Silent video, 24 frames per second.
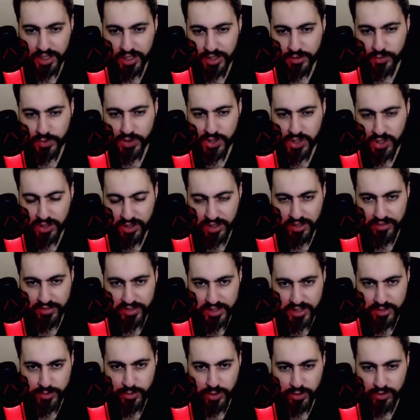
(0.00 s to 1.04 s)
We should live
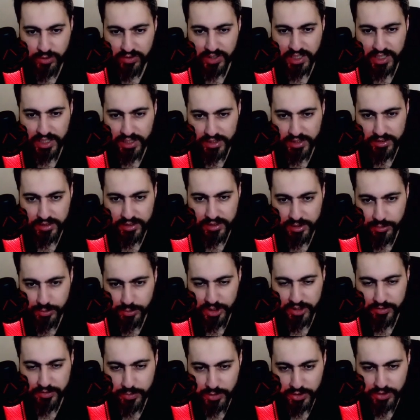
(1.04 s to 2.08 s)
this move, and then a
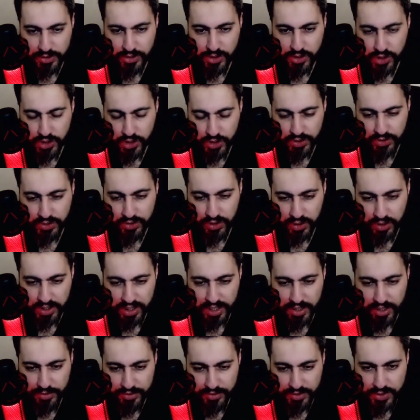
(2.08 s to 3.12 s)
Brave Bird should knock
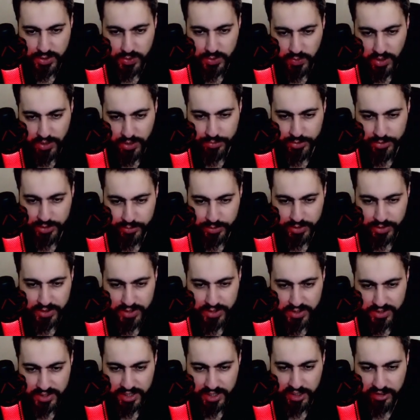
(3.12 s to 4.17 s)
out the Swampert
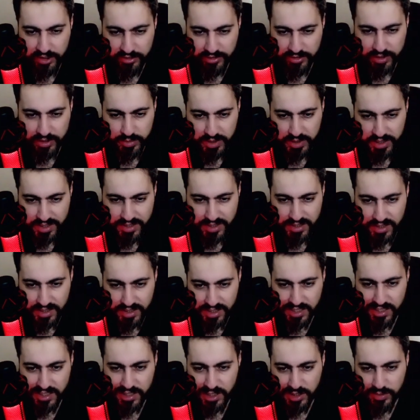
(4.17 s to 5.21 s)
because Talonflame hits
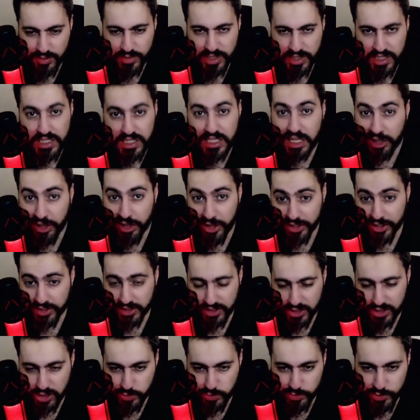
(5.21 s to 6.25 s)
extremely
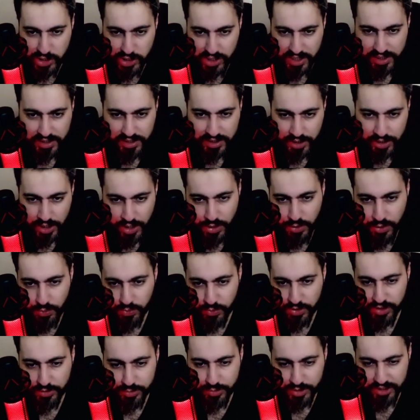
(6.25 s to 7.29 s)
hard, especially
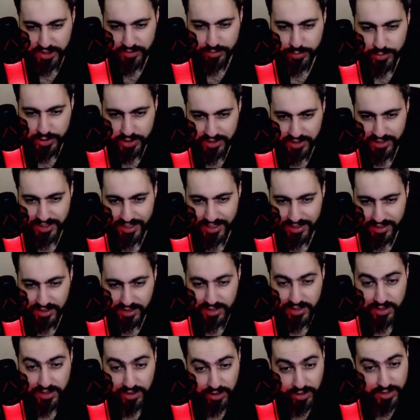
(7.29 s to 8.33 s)
with a Brave Bird that
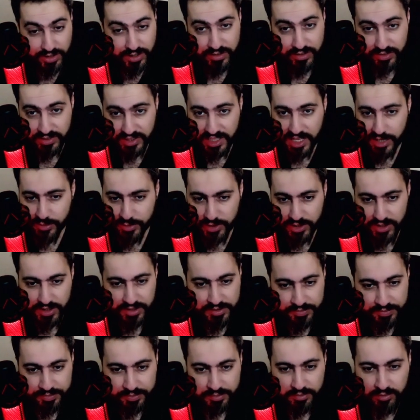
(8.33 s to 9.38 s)
does lots of damage.
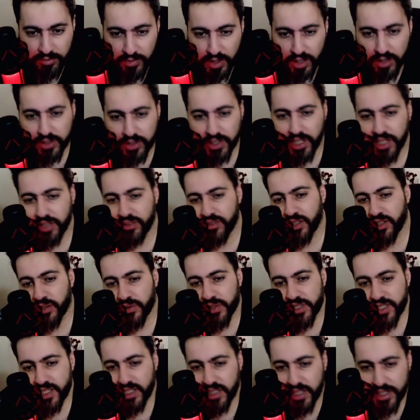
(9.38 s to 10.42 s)
Okay, that
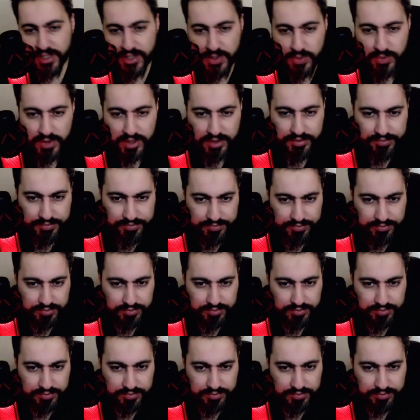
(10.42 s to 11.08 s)
was a nice win.